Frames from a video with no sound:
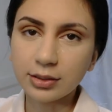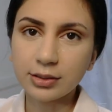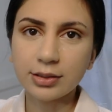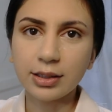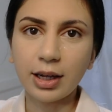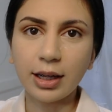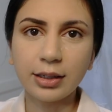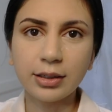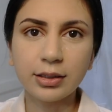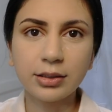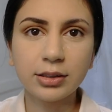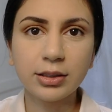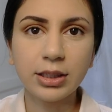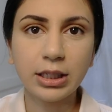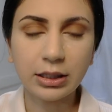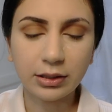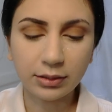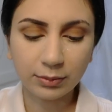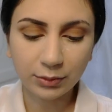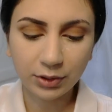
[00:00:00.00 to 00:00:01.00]
decided to
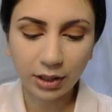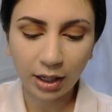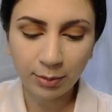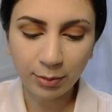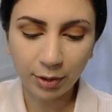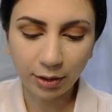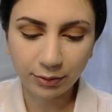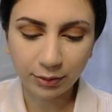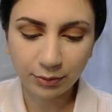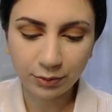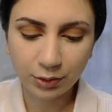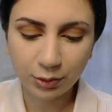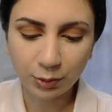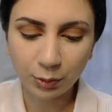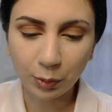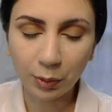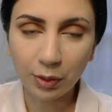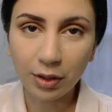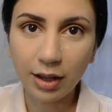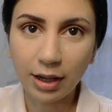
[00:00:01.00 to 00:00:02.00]
take some time off of
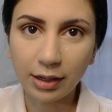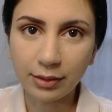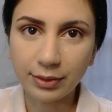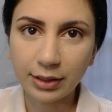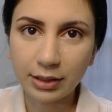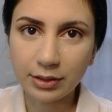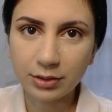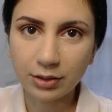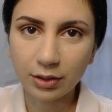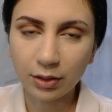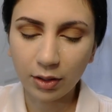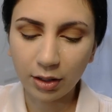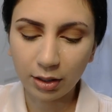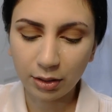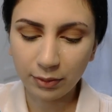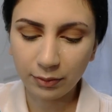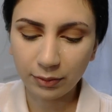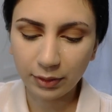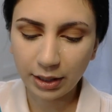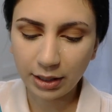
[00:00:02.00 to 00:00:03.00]
school, I faced a lot
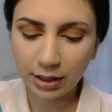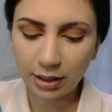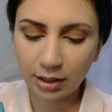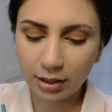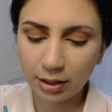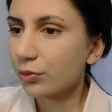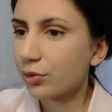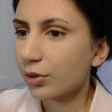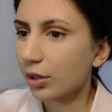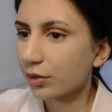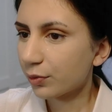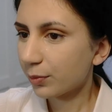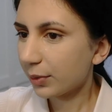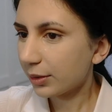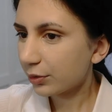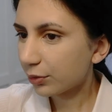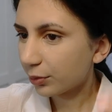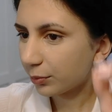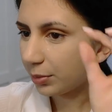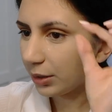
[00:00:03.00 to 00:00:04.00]
of like
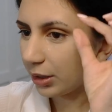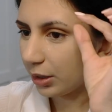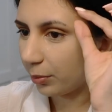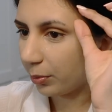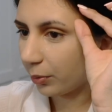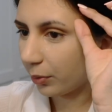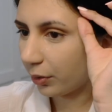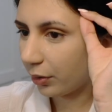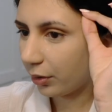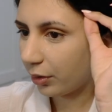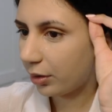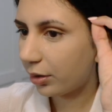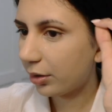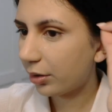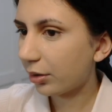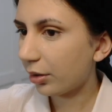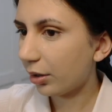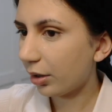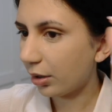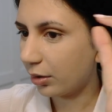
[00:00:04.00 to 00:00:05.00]
judgmental people,
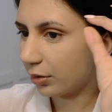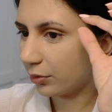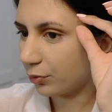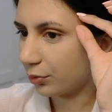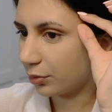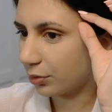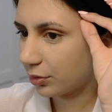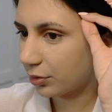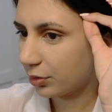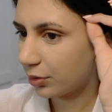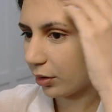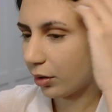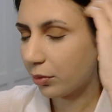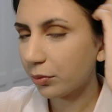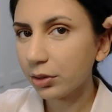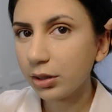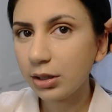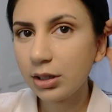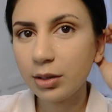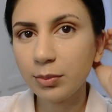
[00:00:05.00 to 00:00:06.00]
kind of just not
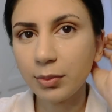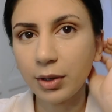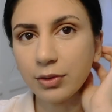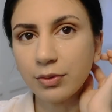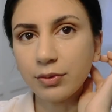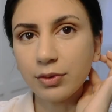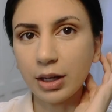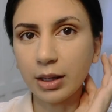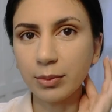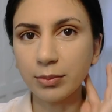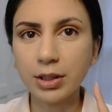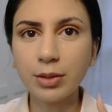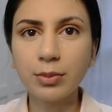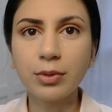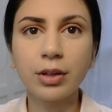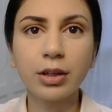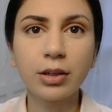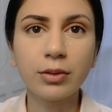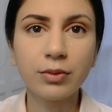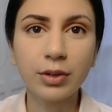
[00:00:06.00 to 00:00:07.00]
really in my family,
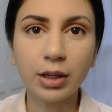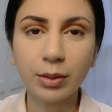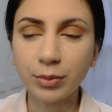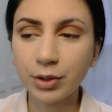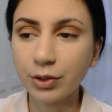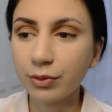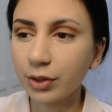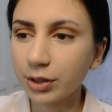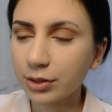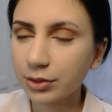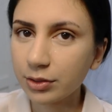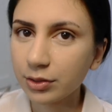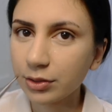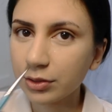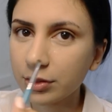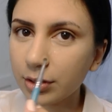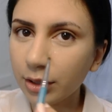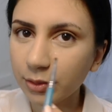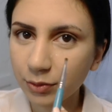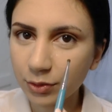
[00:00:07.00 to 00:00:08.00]
but like family friends and
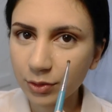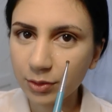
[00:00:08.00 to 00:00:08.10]
stuff,